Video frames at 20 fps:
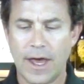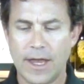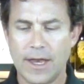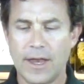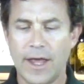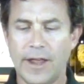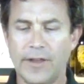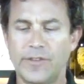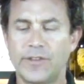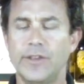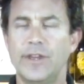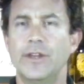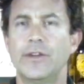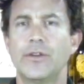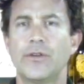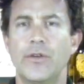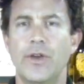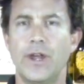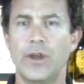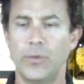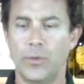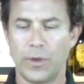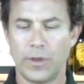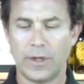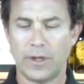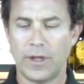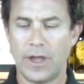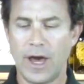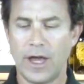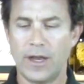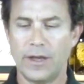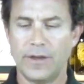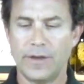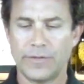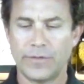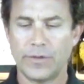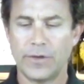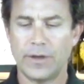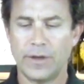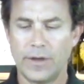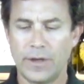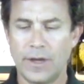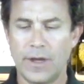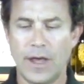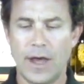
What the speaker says: nicely integrated with a lot of different